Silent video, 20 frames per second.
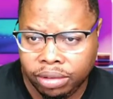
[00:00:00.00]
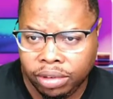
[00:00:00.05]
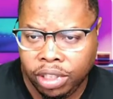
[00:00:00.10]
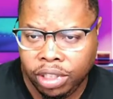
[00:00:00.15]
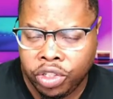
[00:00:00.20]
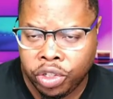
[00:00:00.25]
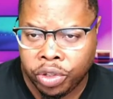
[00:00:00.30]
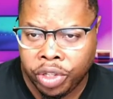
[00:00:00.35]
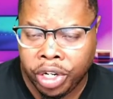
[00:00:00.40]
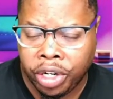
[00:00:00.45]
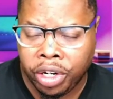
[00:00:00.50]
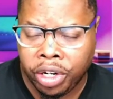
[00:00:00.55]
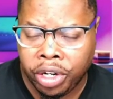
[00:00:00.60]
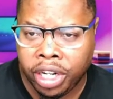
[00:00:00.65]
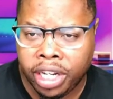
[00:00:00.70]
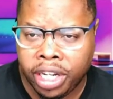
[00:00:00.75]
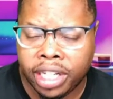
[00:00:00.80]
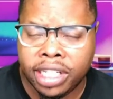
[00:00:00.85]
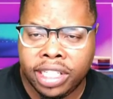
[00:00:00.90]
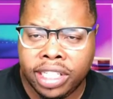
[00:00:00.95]
So they're going to
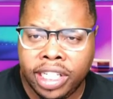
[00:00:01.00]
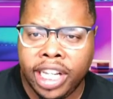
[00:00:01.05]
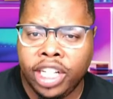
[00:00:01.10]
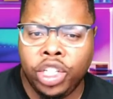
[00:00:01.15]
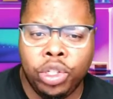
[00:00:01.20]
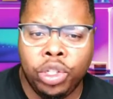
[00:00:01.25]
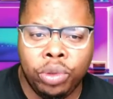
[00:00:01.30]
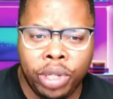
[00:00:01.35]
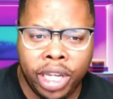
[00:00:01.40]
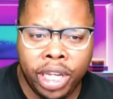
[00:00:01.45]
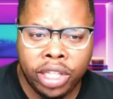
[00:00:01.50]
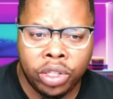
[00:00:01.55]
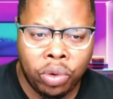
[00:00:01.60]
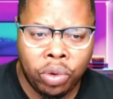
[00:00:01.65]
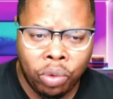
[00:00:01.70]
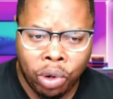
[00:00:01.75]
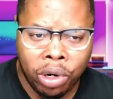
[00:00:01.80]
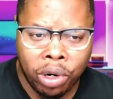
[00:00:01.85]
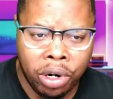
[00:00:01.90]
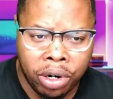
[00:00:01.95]
continue in the
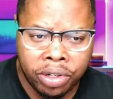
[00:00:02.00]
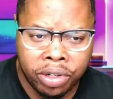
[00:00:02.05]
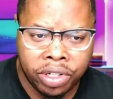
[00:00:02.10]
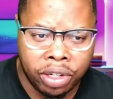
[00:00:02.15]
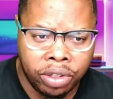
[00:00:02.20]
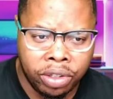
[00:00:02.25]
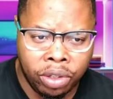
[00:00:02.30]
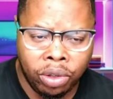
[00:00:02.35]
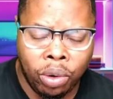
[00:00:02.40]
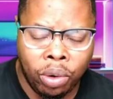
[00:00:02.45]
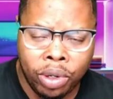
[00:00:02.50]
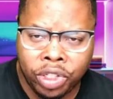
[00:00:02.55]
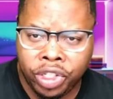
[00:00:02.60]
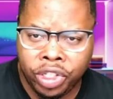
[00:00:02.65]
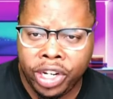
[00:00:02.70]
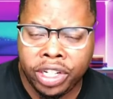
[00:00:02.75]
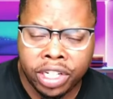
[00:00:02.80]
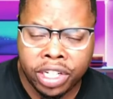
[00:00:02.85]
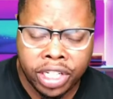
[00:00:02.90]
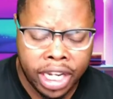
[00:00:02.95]
words of the Lord
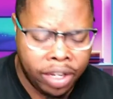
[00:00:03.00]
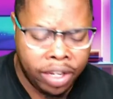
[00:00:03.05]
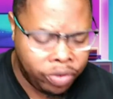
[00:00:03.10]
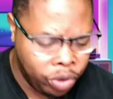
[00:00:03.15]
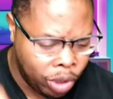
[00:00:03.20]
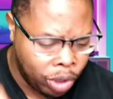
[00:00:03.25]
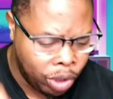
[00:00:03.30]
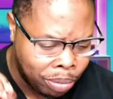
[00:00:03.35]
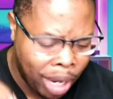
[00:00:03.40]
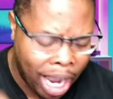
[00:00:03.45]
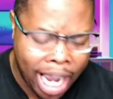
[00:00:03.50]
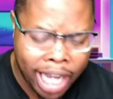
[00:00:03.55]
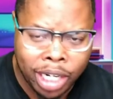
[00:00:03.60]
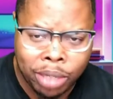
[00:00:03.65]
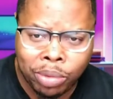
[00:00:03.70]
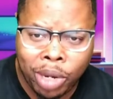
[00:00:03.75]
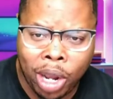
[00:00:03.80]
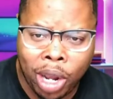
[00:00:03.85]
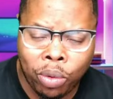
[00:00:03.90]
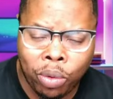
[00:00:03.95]
Jesus. If you abide
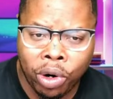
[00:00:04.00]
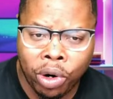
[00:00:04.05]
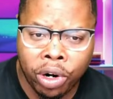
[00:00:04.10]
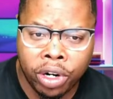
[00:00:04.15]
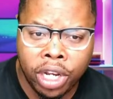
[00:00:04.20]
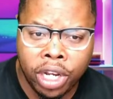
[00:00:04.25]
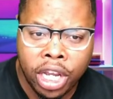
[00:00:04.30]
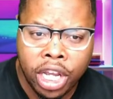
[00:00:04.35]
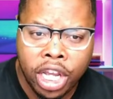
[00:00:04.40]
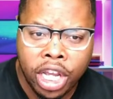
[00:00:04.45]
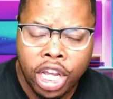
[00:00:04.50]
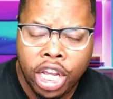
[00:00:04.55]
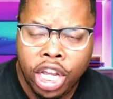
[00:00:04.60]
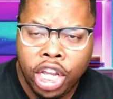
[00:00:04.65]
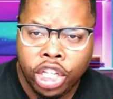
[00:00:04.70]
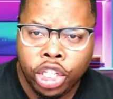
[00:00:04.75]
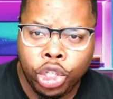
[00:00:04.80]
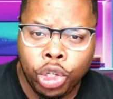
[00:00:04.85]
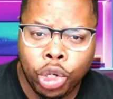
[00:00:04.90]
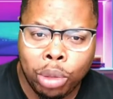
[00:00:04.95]
in my word,
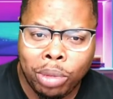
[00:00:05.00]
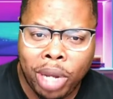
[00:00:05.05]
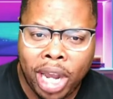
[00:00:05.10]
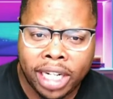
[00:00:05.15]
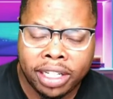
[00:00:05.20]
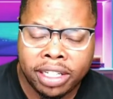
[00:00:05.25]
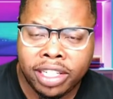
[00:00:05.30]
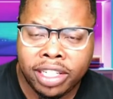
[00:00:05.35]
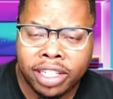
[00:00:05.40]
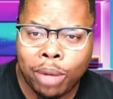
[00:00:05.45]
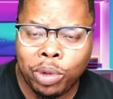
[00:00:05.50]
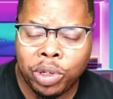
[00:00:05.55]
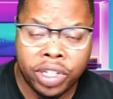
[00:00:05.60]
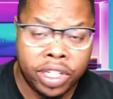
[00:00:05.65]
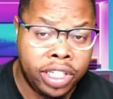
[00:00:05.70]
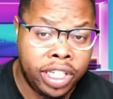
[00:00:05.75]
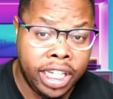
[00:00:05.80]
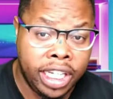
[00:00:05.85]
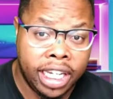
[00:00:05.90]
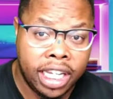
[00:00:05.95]
you are my disciples
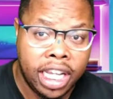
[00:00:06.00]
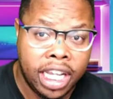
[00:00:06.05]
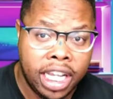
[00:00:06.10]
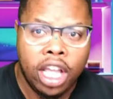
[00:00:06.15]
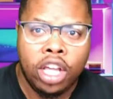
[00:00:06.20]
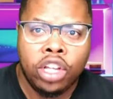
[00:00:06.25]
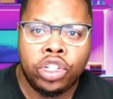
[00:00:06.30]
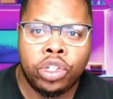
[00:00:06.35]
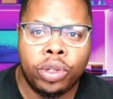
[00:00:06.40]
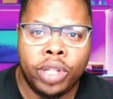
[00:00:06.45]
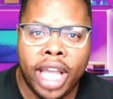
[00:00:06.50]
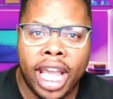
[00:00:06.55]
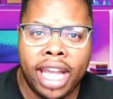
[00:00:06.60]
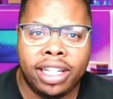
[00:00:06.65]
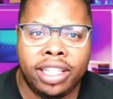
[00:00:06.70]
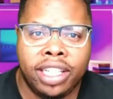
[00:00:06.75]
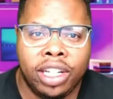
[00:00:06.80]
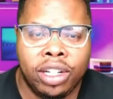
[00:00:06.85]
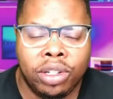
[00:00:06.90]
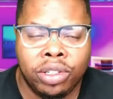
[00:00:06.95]
indeed. So that
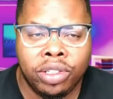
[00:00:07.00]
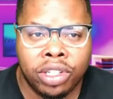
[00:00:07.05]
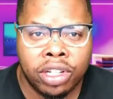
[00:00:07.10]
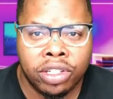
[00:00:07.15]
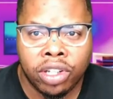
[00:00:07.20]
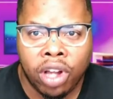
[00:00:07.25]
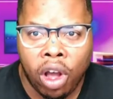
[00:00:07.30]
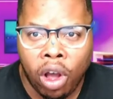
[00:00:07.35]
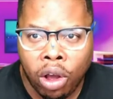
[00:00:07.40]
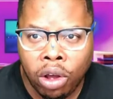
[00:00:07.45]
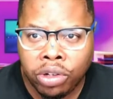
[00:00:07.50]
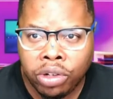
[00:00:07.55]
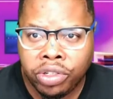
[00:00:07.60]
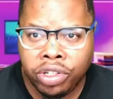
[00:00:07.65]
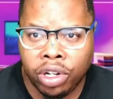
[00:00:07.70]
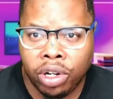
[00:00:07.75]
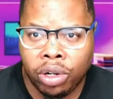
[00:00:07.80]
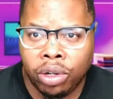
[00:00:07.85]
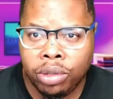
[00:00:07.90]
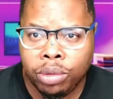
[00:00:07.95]
tells us
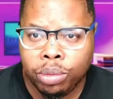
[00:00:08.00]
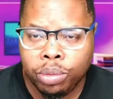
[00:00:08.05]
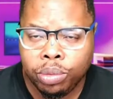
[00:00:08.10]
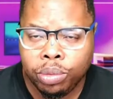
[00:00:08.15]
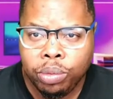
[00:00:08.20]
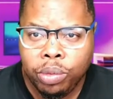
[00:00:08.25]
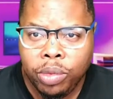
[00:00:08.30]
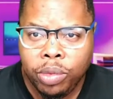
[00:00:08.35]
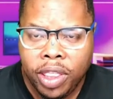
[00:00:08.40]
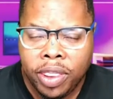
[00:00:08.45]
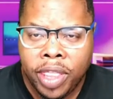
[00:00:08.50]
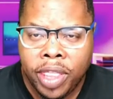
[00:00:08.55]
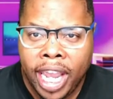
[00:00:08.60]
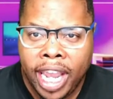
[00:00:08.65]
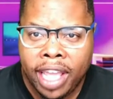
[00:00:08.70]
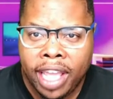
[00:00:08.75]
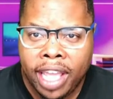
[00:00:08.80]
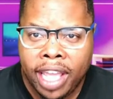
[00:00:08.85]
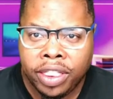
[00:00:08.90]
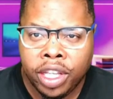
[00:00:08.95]
also
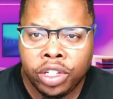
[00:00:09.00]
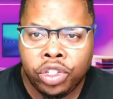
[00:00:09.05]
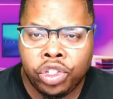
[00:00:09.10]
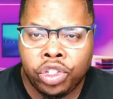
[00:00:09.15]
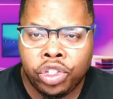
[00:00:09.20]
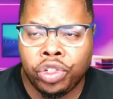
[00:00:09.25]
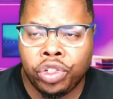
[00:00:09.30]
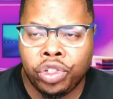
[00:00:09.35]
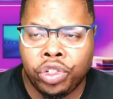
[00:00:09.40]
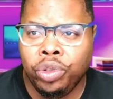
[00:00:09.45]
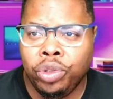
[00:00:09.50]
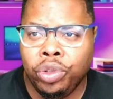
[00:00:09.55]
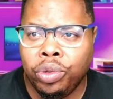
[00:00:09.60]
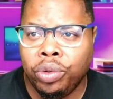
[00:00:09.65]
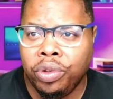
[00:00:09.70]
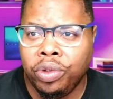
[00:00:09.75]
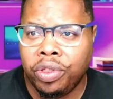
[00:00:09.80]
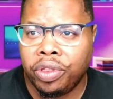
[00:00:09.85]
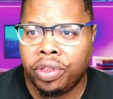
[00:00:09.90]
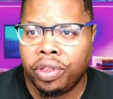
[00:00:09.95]
that the
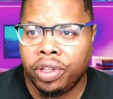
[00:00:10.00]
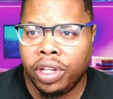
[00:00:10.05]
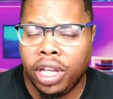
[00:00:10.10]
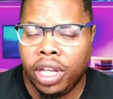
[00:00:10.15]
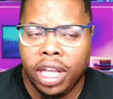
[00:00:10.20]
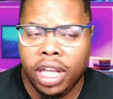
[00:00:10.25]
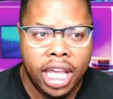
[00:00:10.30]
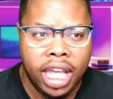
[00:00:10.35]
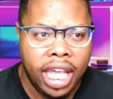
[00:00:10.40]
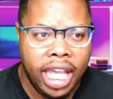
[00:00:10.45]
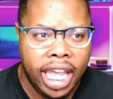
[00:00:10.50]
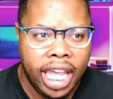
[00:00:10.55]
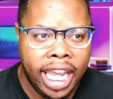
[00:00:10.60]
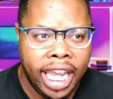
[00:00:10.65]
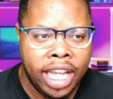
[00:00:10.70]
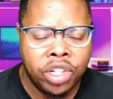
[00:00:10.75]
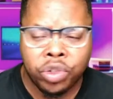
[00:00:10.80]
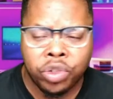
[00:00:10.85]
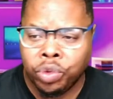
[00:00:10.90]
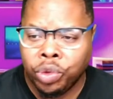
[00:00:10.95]
truth
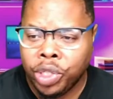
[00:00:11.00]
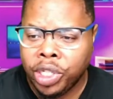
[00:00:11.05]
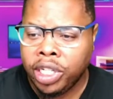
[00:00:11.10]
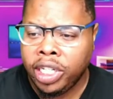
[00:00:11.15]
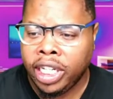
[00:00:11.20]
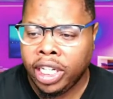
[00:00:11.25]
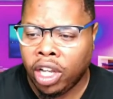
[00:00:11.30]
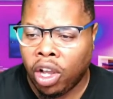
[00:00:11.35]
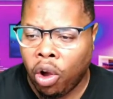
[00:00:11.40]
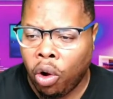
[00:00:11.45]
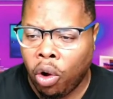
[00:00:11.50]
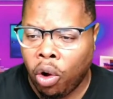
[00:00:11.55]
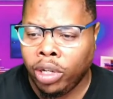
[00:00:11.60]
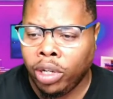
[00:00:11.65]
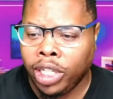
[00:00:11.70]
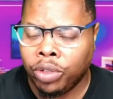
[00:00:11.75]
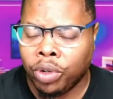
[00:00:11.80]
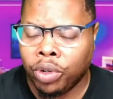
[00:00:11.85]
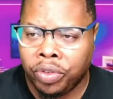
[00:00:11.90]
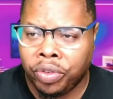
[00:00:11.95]
is really
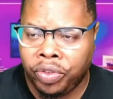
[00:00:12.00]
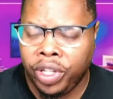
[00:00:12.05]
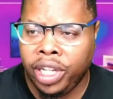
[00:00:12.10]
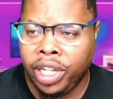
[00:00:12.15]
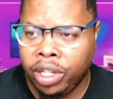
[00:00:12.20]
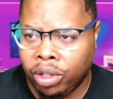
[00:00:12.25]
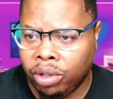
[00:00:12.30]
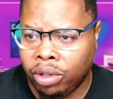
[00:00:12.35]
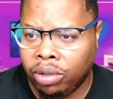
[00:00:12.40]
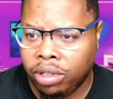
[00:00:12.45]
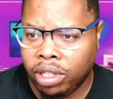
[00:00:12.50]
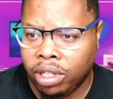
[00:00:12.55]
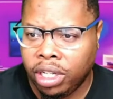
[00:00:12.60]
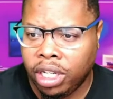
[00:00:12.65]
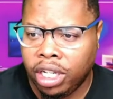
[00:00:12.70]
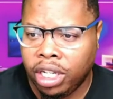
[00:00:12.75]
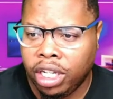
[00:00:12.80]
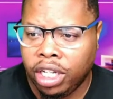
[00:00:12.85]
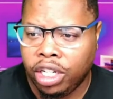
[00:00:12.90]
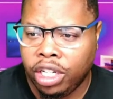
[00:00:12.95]
only revealed
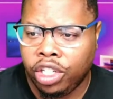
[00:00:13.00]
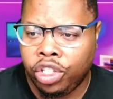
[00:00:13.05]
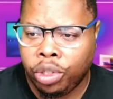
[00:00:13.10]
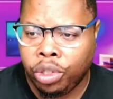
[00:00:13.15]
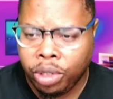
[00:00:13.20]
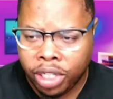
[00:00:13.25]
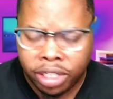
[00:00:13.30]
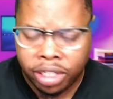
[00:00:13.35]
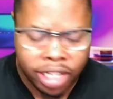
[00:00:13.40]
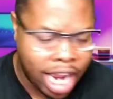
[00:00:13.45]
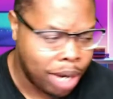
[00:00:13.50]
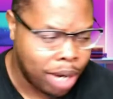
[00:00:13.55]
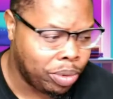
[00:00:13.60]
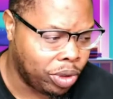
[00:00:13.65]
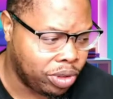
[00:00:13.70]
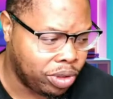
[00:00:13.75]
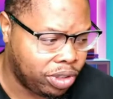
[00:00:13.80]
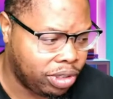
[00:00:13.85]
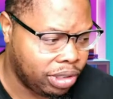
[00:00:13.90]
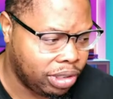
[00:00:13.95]
to
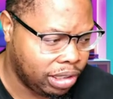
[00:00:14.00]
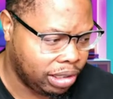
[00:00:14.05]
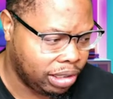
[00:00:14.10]
disciples.